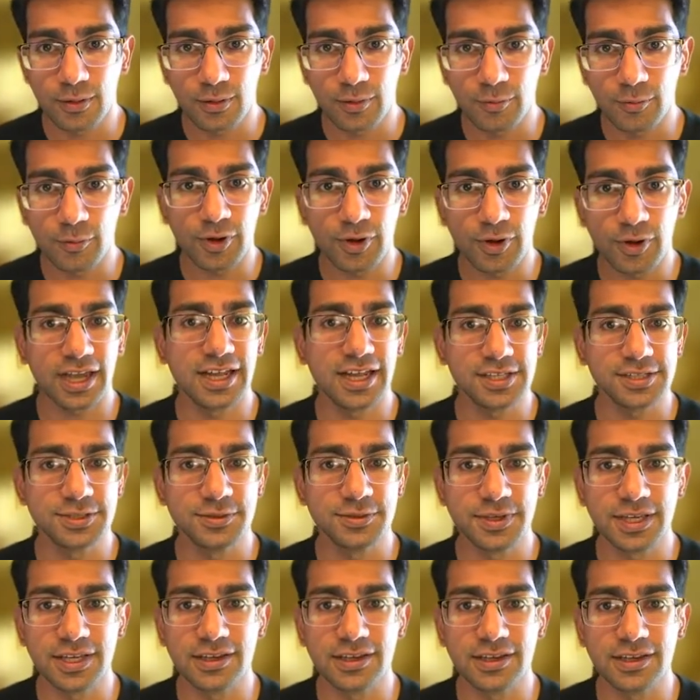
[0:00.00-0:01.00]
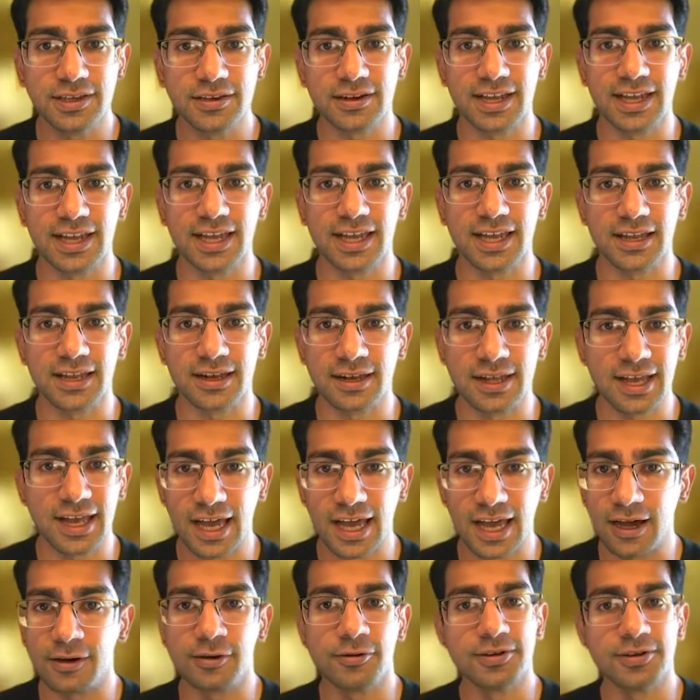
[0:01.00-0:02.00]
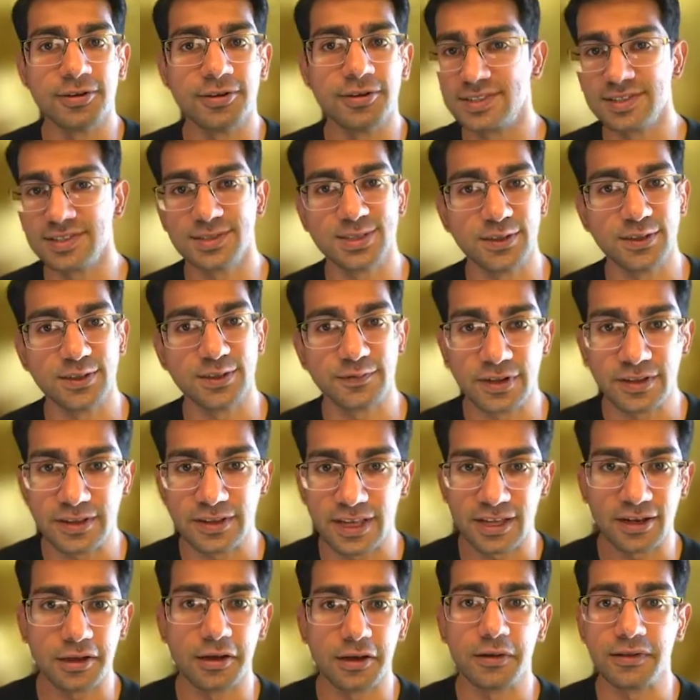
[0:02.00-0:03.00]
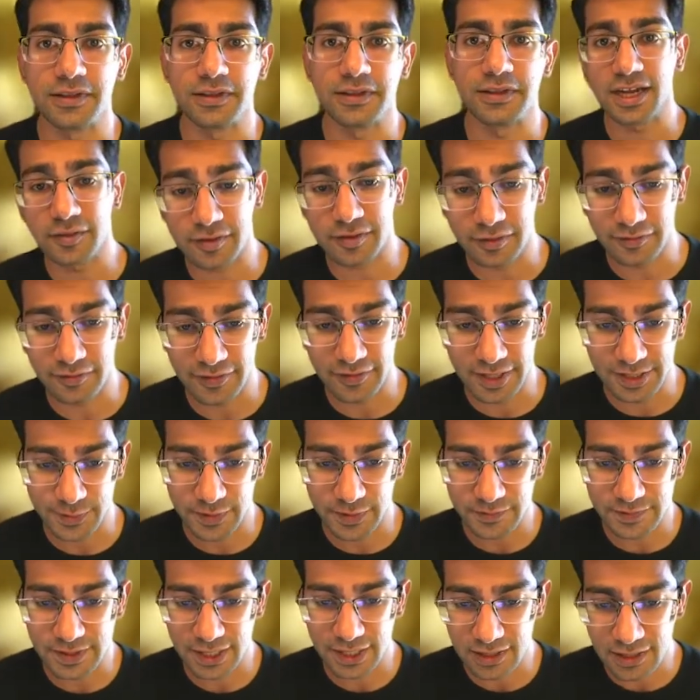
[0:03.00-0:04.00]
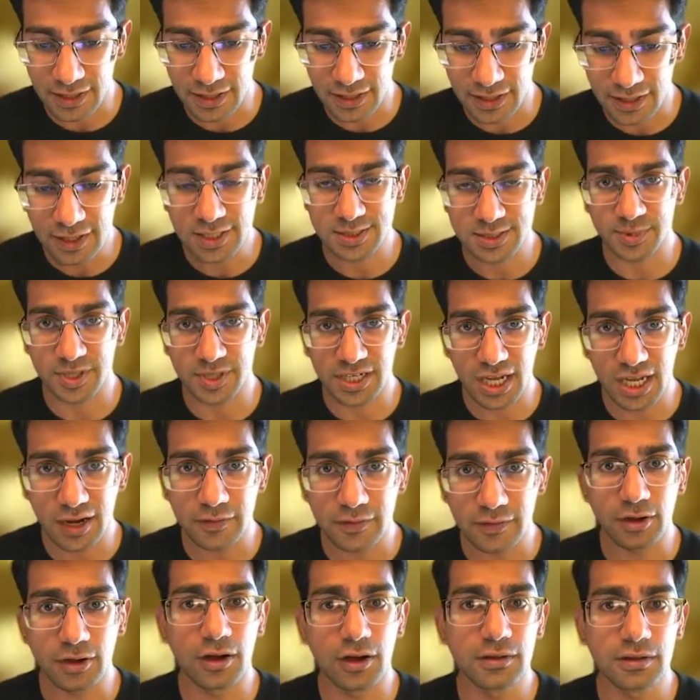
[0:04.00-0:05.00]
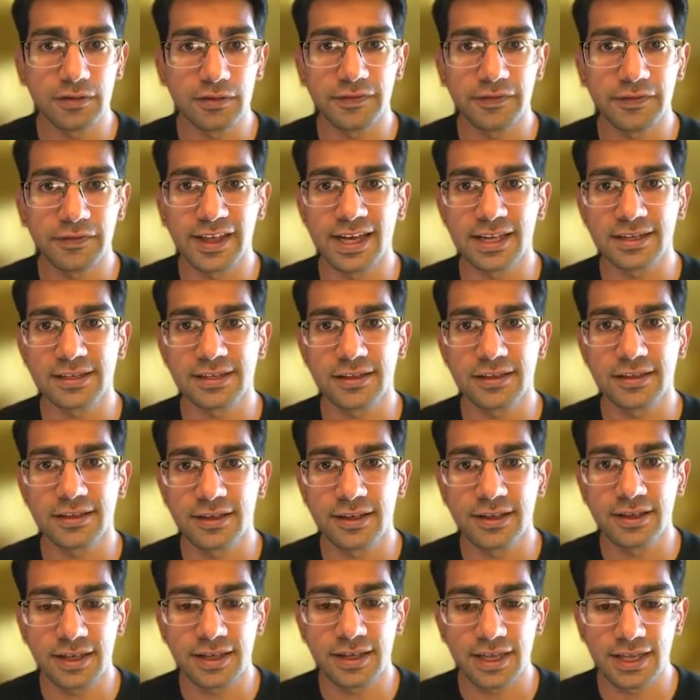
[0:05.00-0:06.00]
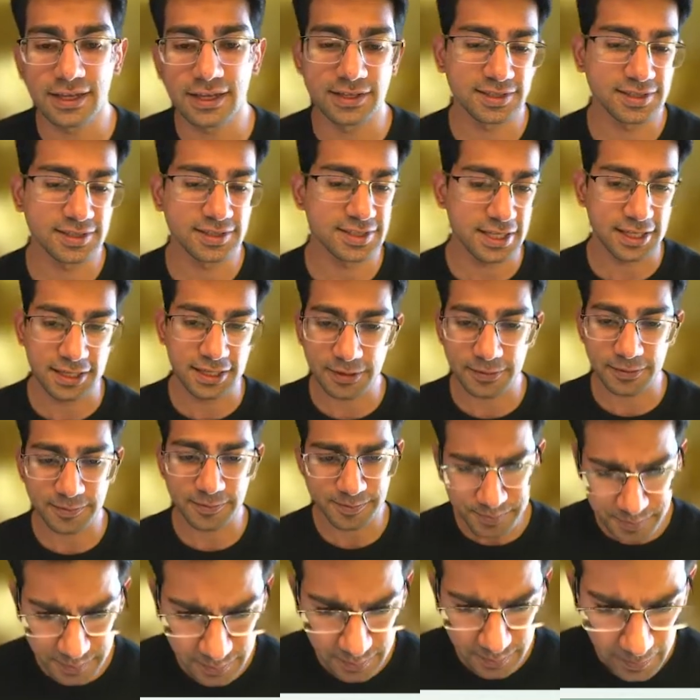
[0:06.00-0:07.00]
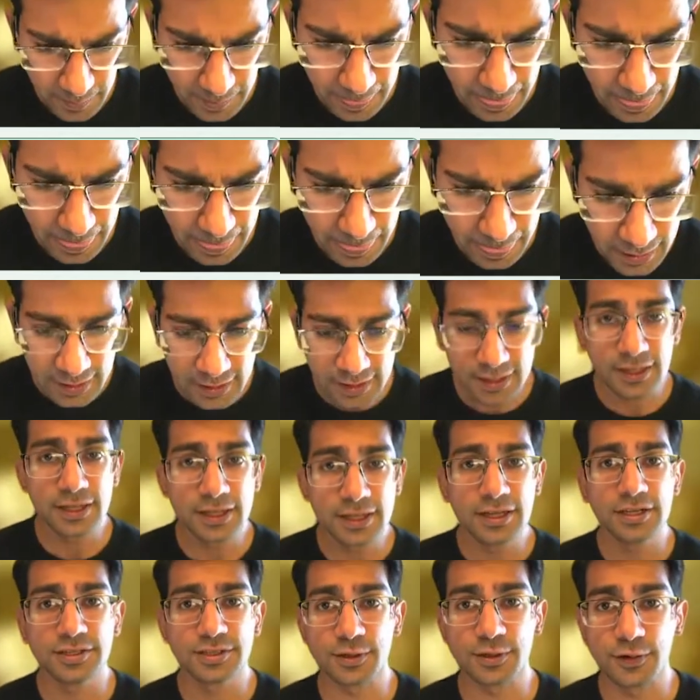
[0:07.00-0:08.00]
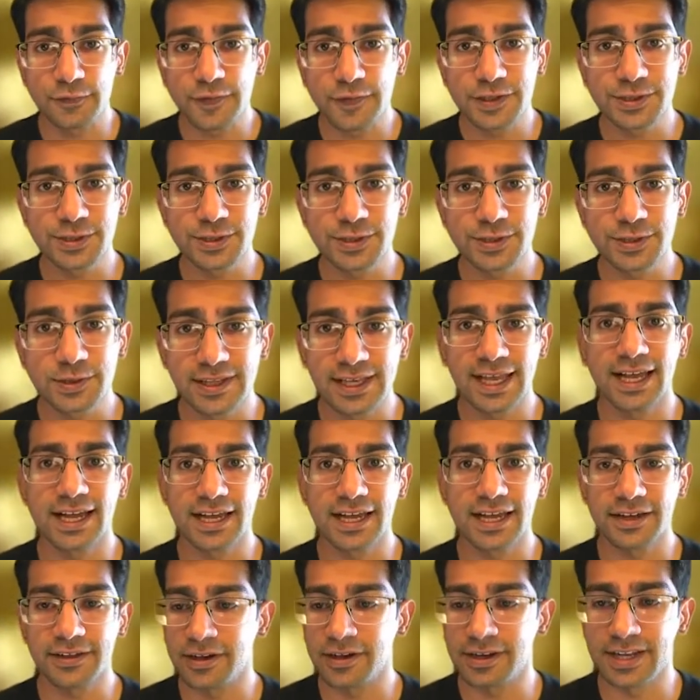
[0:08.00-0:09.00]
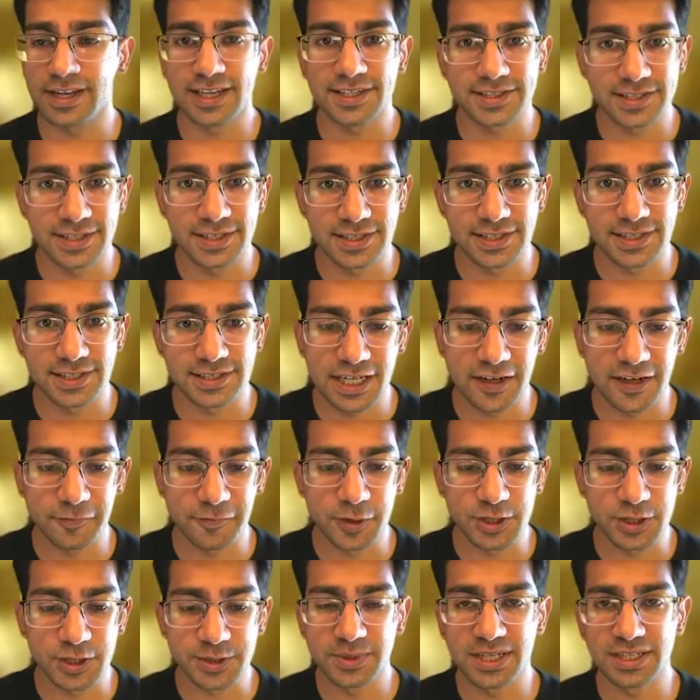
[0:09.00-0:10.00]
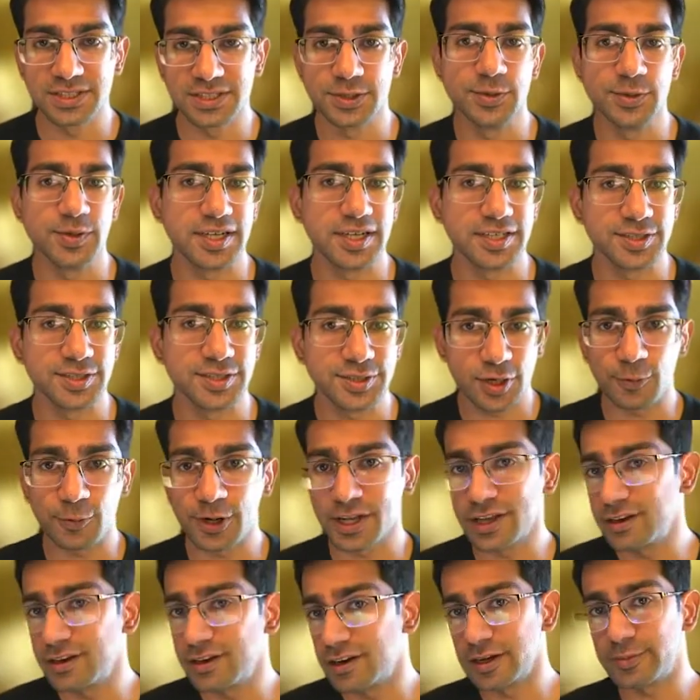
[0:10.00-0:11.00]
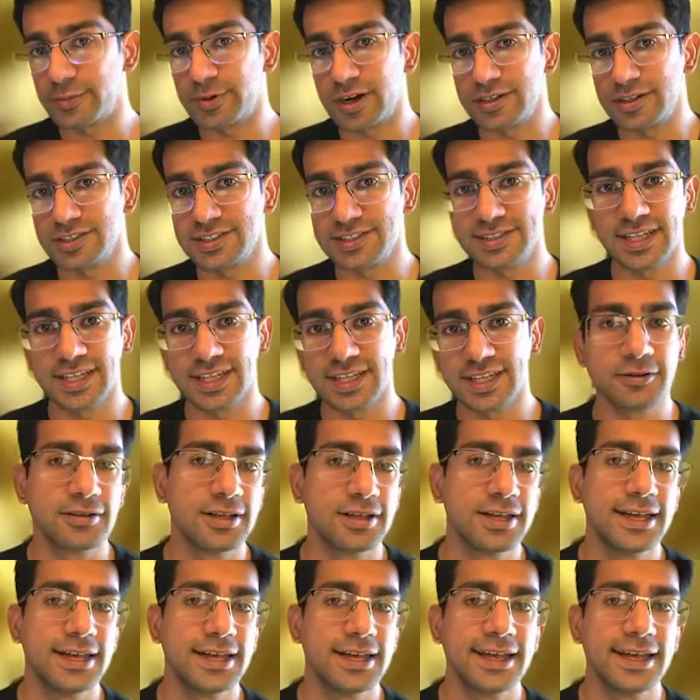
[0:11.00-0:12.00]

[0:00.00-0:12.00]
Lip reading: what can I do here and how is this different than all the other events we've done? So I'm going to cover all of that in a second. So officially, the hackathon has kicked off, which means you can start working on your projects now,